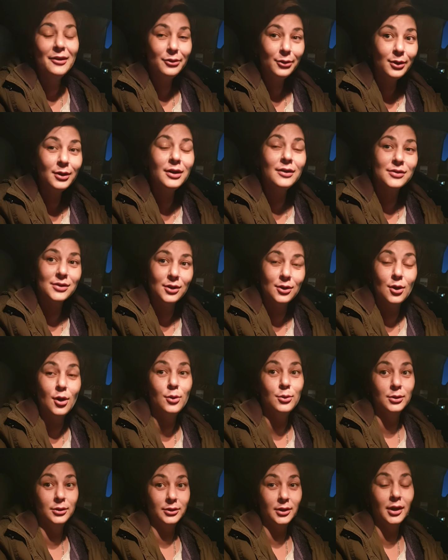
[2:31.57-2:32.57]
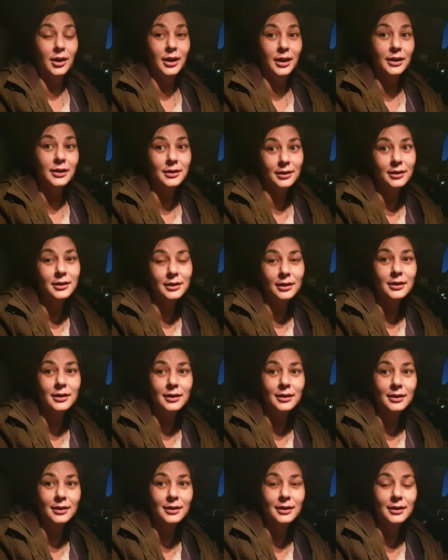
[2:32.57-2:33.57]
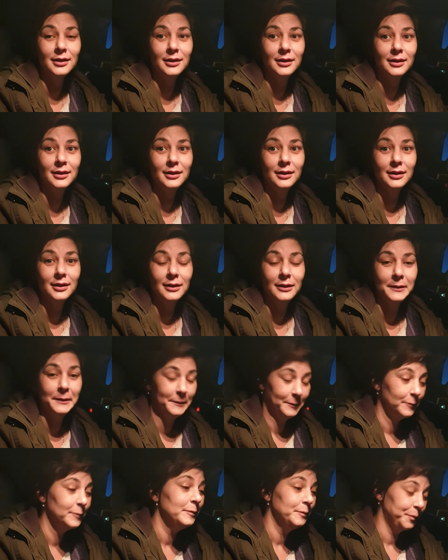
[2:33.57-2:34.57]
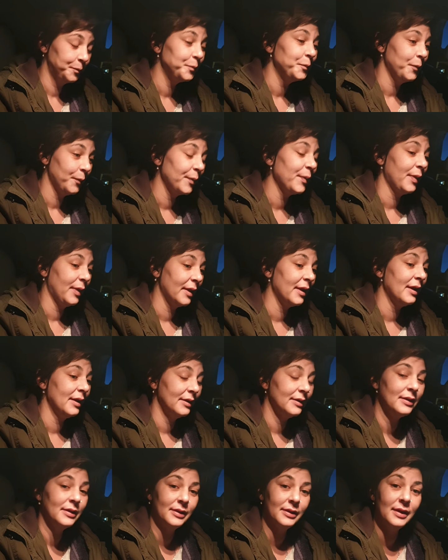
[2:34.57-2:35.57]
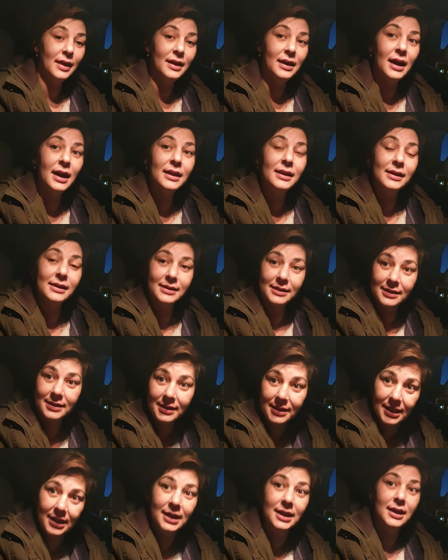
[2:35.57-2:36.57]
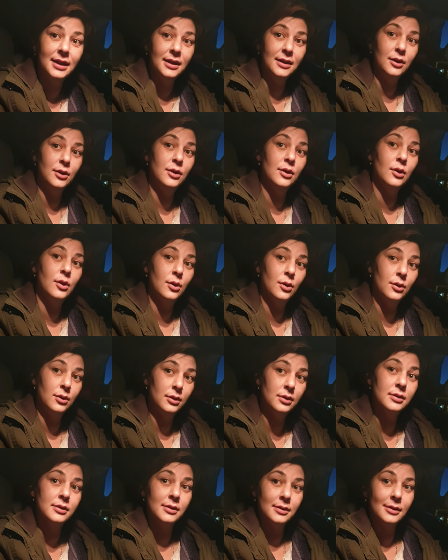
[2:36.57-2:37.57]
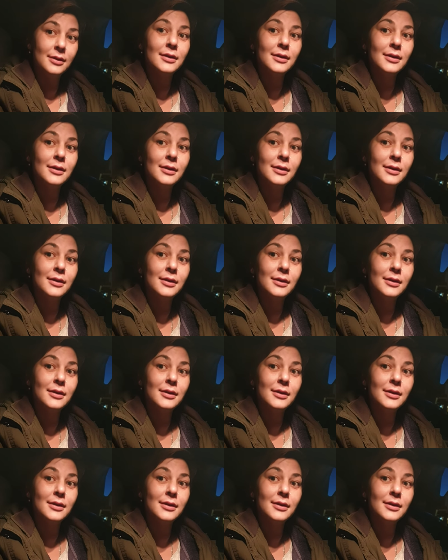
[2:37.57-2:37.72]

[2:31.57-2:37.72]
Everyone loves a narwhal, darling. You're not wrong. They're like sea unicorns.